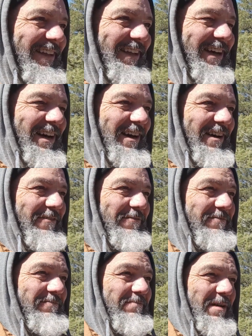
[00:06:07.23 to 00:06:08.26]

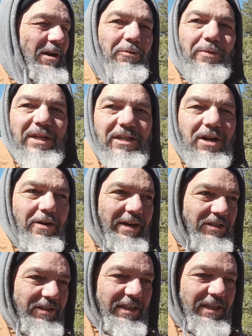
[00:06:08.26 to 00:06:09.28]
About a week ago, I
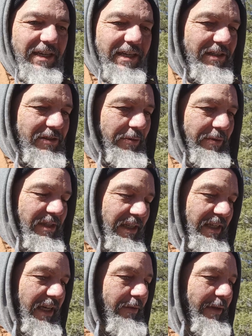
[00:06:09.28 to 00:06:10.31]
took the kids. We went to
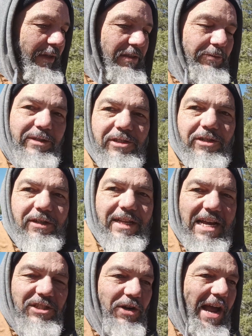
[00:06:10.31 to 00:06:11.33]
Kingman to return
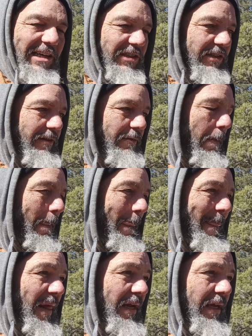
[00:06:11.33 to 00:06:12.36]
that tractor,
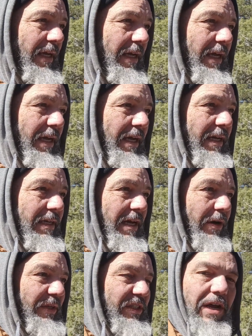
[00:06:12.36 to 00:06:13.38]

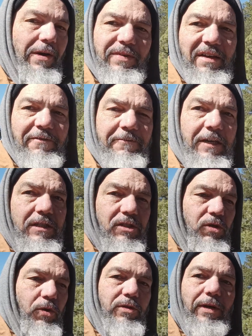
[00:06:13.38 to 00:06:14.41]
and we stopped by a feed
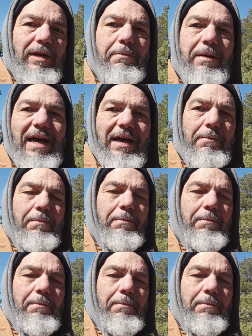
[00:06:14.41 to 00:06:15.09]
store so I could buy